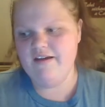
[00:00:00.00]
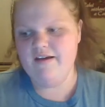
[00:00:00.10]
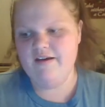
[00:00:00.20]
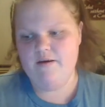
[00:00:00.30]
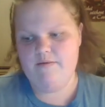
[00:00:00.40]

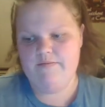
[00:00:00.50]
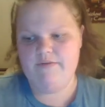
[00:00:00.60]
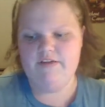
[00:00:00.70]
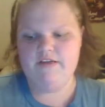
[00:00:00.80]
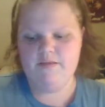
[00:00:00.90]

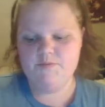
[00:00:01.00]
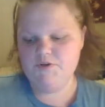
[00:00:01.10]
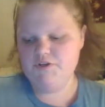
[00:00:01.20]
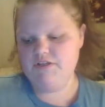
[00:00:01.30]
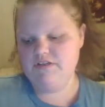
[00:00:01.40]
I'm
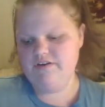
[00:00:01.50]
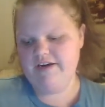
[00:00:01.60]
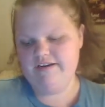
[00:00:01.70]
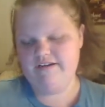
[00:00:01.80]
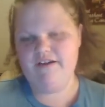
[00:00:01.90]
sure she's a
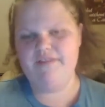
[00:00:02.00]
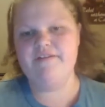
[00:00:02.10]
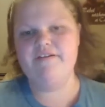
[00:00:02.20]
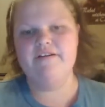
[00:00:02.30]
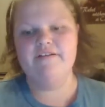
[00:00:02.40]
great
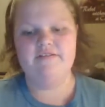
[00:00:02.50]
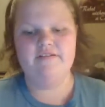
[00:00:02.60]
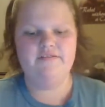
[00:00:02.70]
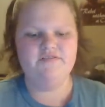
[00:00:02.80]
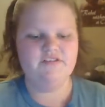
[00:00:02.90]
author, and
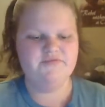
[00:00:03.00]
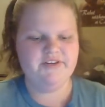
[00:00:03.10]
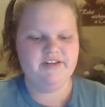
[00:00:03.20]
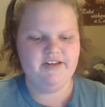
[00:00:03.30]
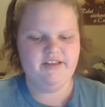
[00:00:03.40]
if she's
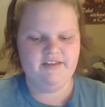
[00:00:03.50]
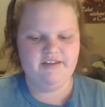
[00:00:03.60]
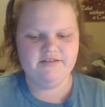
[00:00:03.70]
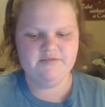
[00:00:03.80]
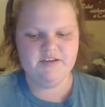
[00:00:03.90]
written
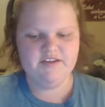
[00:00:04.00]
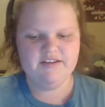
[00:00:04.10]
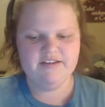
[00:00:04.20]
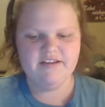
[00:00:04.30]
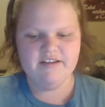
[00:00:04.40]
anything else, because
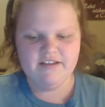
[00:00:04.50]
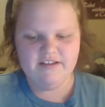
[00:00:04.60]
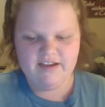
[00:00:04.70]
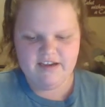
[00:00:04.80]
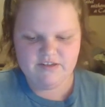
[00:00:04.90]
I
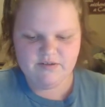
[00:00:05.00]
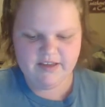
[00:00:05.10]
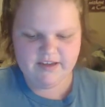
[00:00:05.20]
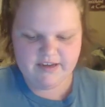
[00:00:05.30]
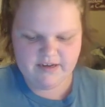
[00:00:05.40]
do
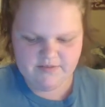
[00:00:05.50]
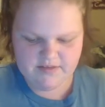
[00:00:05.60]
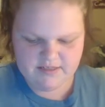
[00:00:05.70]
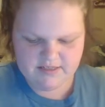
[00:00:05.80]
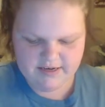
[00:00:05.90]
like kind of the
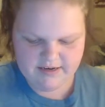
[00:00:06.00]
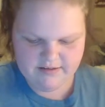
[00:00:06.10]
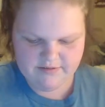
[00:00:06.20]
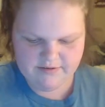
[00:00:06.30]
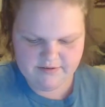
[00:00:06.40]

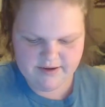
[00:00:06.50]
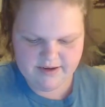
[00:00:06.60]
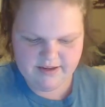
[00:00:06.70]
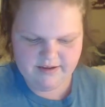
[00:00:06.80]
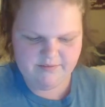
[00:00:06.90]
style of her
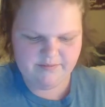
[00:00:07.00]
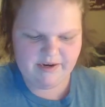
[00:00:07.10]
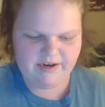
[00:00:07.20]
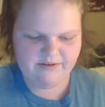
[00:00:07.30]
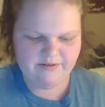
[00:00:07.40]
writing,
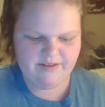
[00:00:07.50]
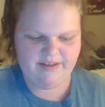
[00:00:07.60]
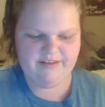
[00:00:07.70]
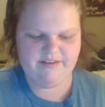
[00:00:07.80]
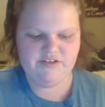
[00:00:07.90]
but I don't
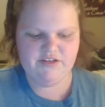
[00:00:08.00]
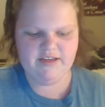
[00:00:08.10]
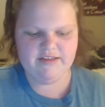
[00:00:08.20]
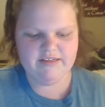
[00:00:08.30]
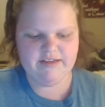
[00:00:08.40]
like that she
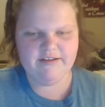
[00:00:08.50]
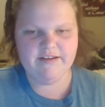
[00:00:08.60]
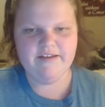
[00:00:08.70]
has like